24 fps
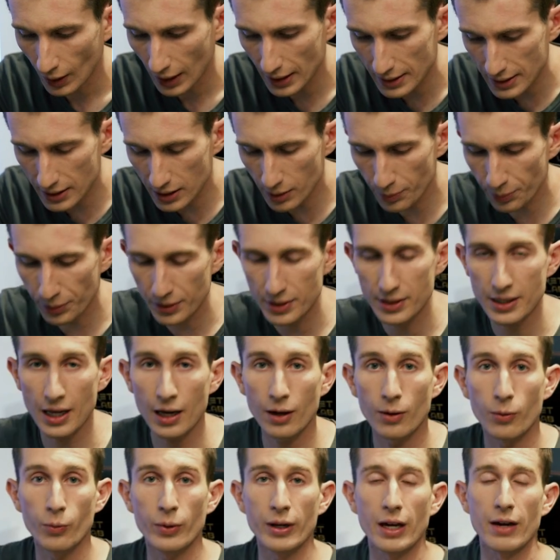As simple as
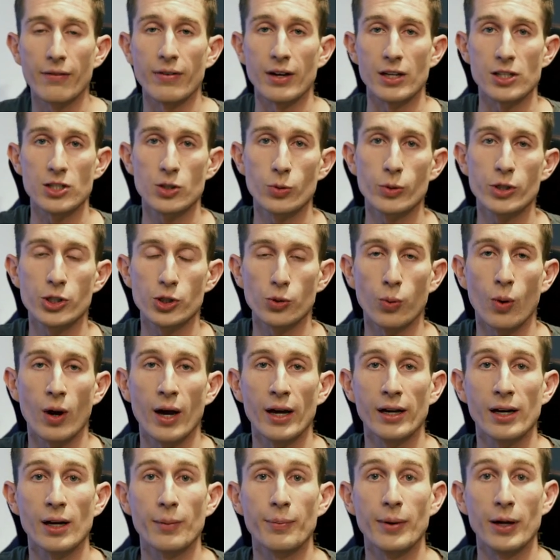that, we have our switch
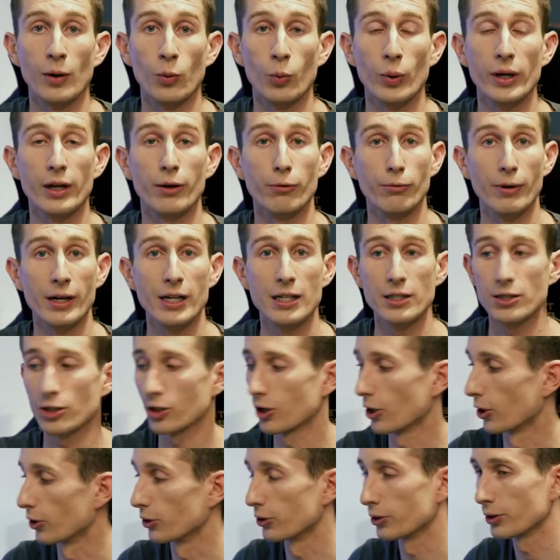wired up and we are ready to
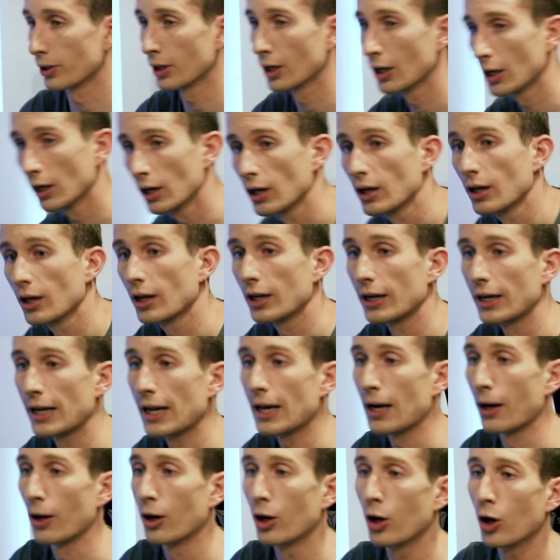code.
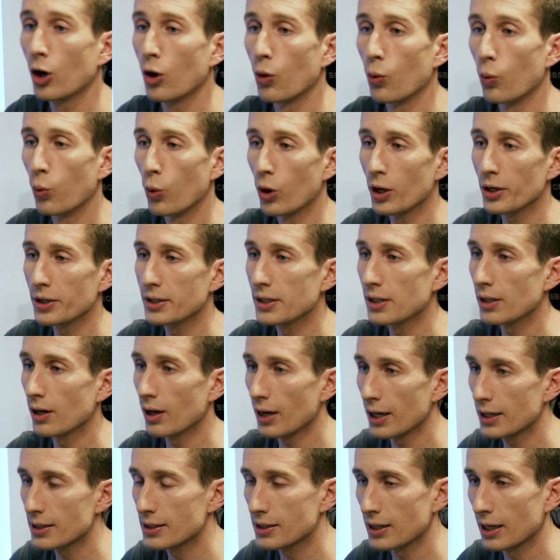Now, what did
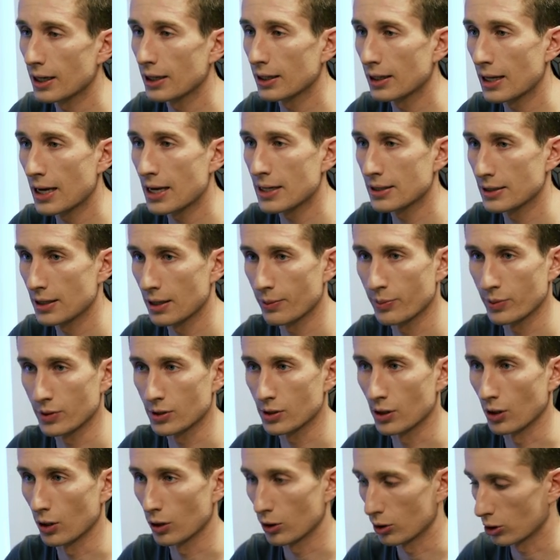I say last
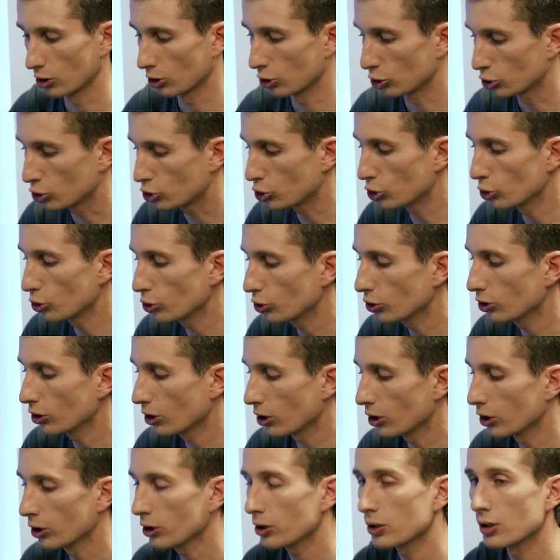episode? Do
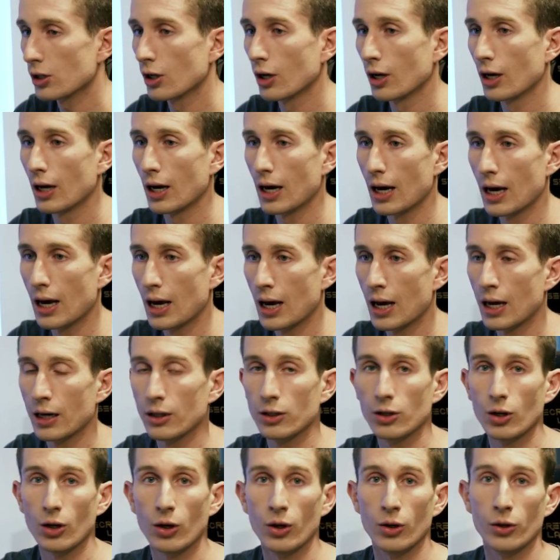not
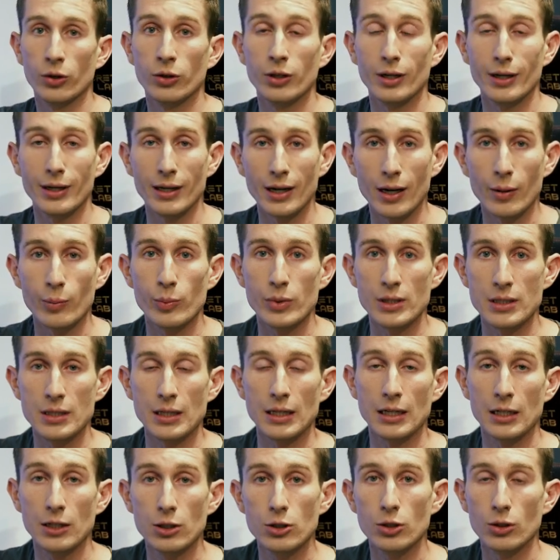hard code
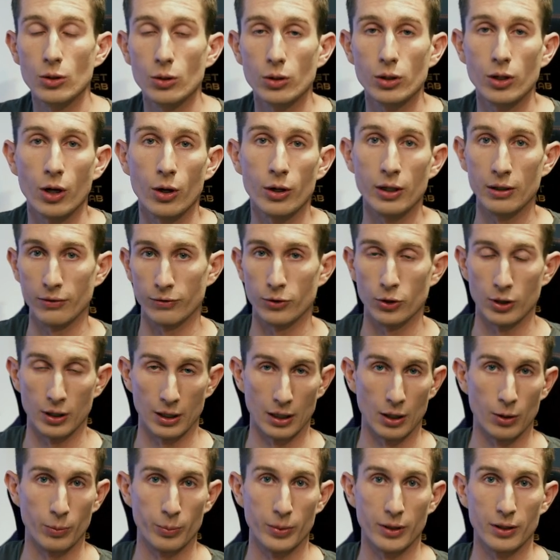numbers into your code if you
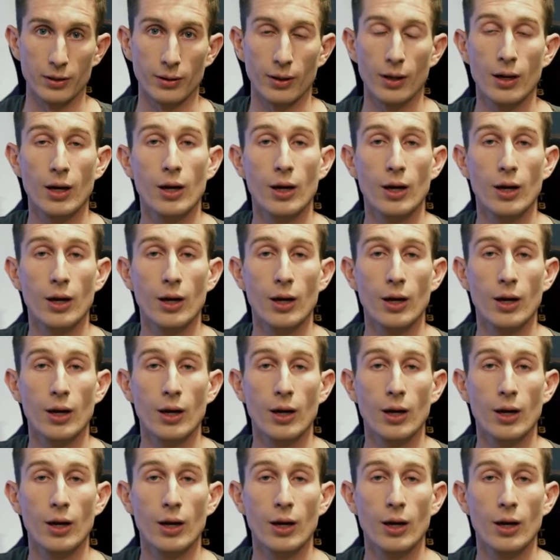can help it.